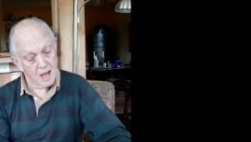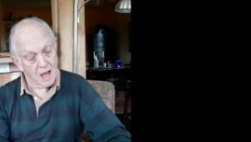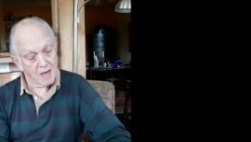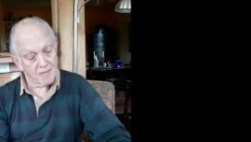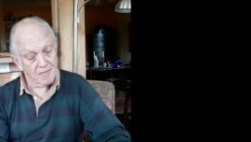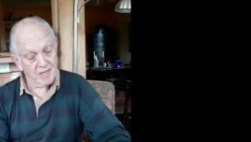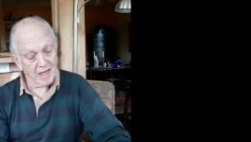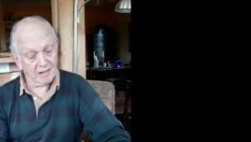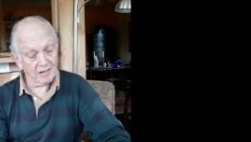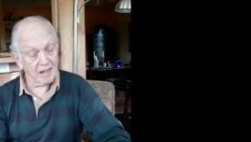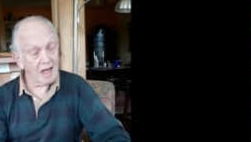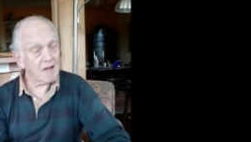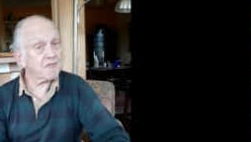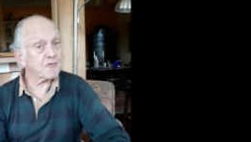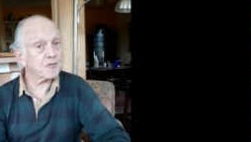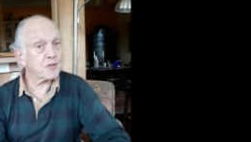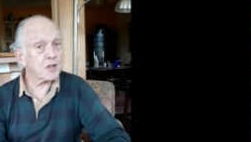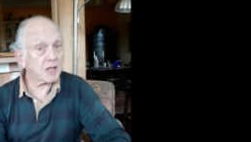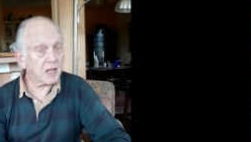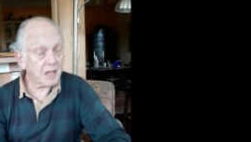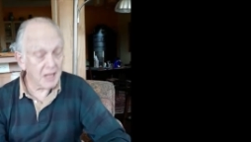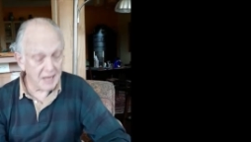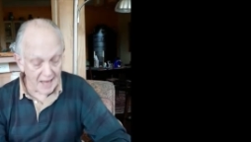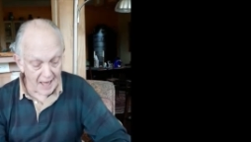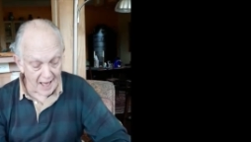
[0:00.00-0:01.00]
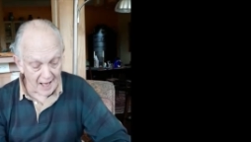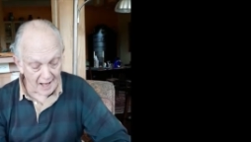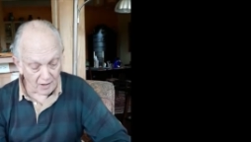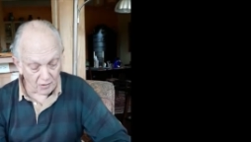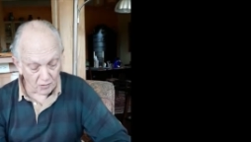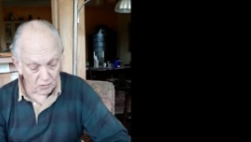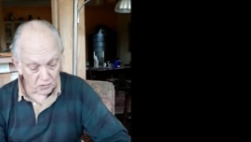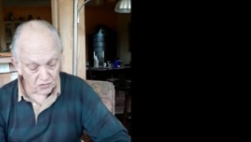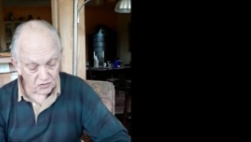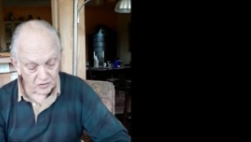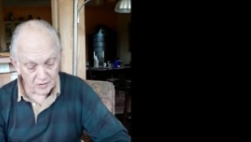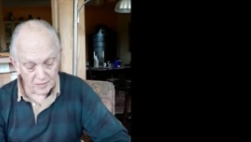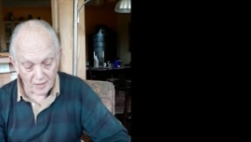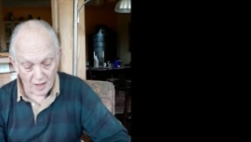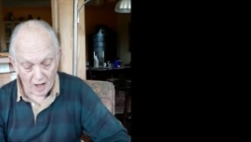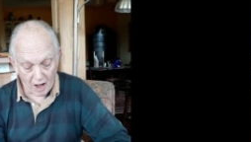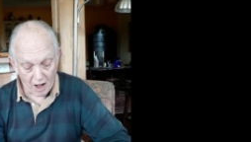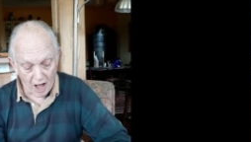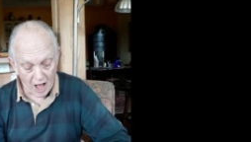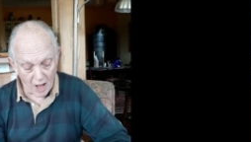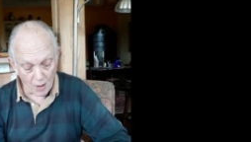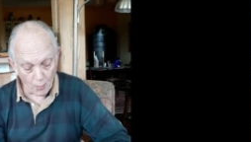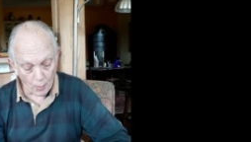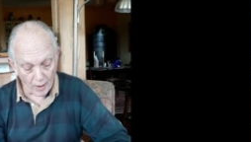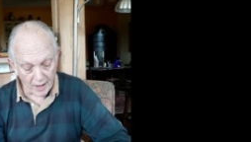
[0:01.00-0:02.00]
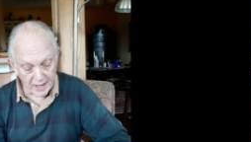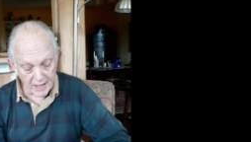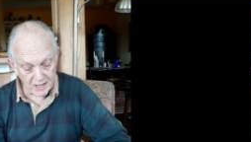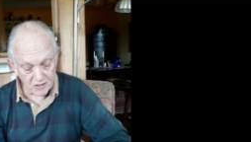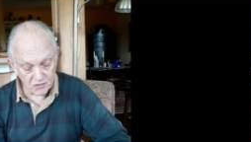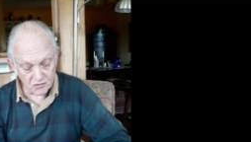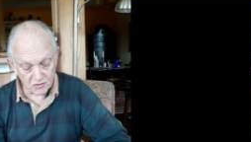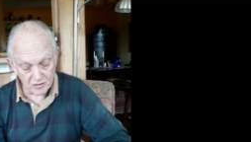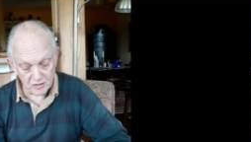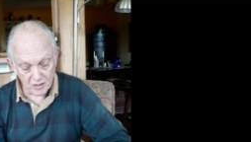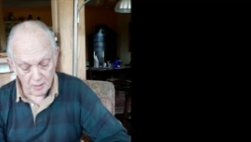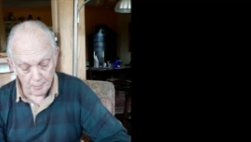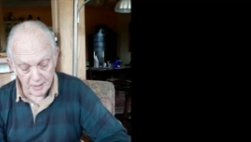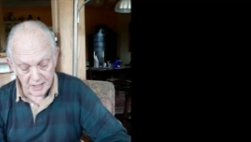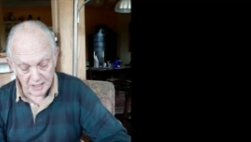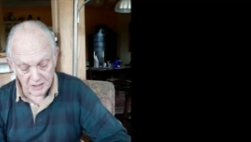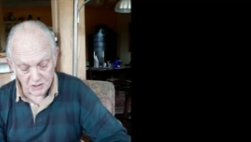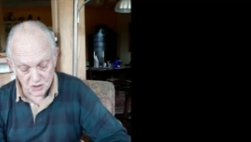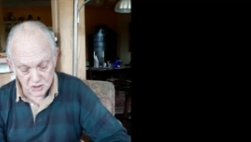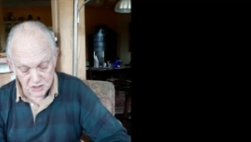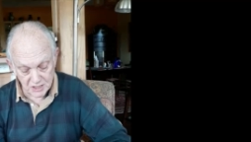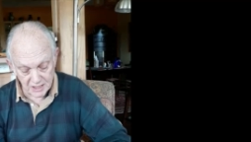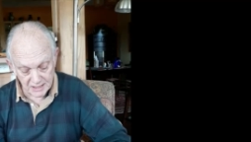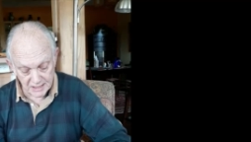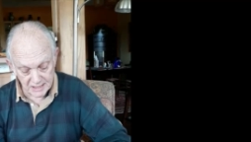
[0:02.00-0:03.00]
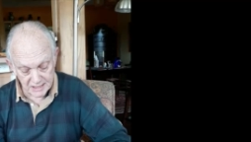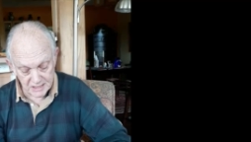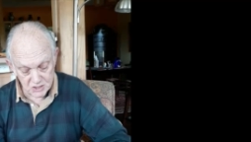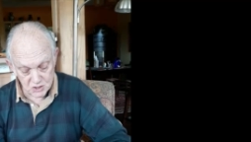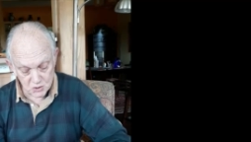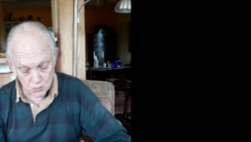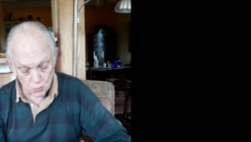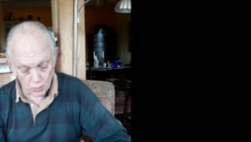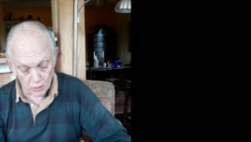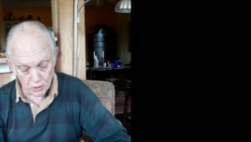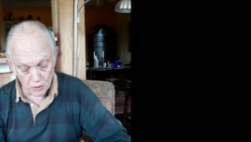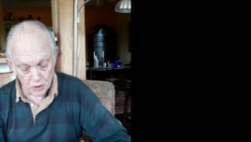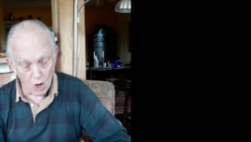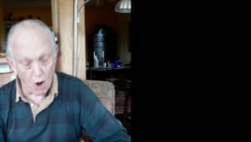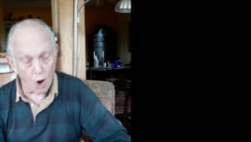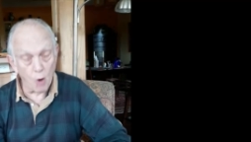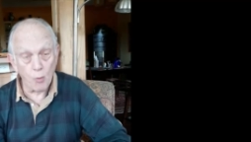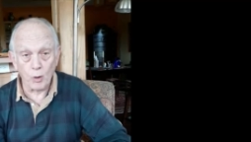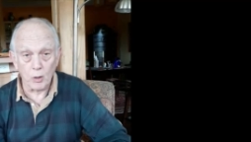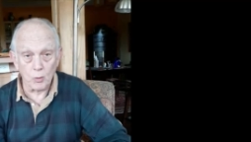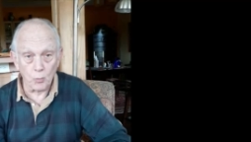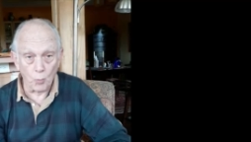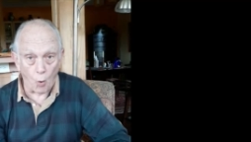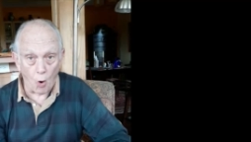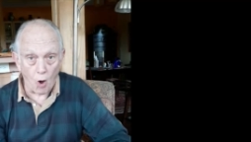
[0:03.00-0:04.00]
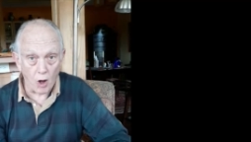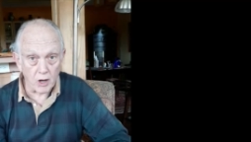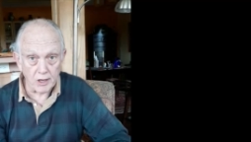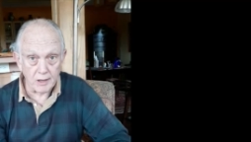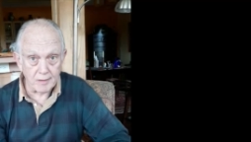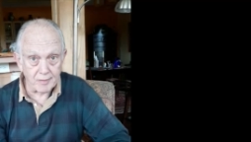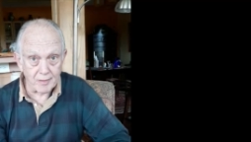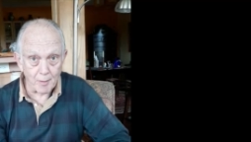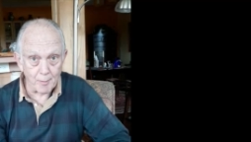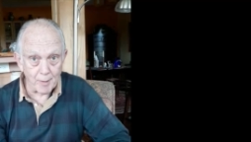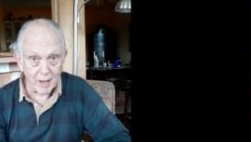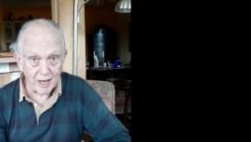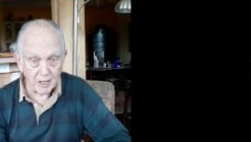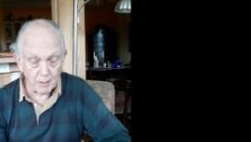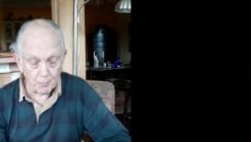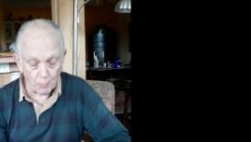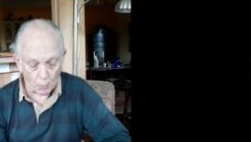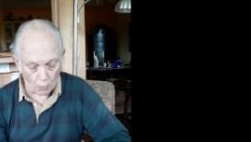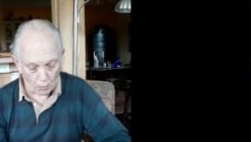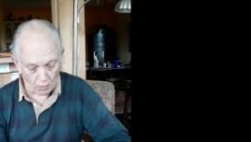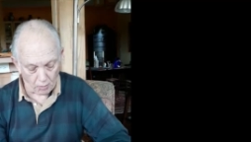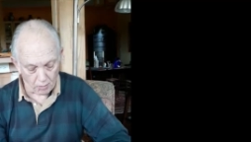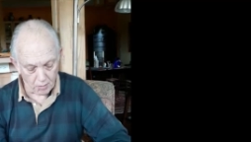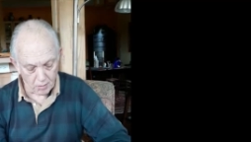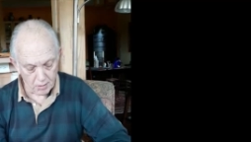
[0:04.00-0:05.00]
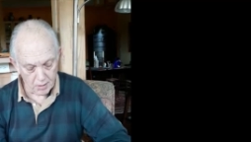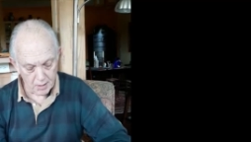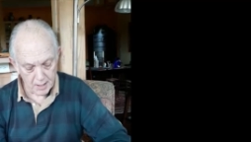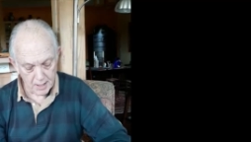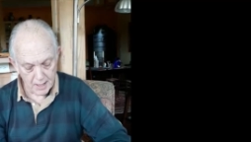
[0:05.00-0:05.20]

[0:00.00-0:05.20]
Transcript: They left the canals and the highways and the big cities where no one wanted them anymore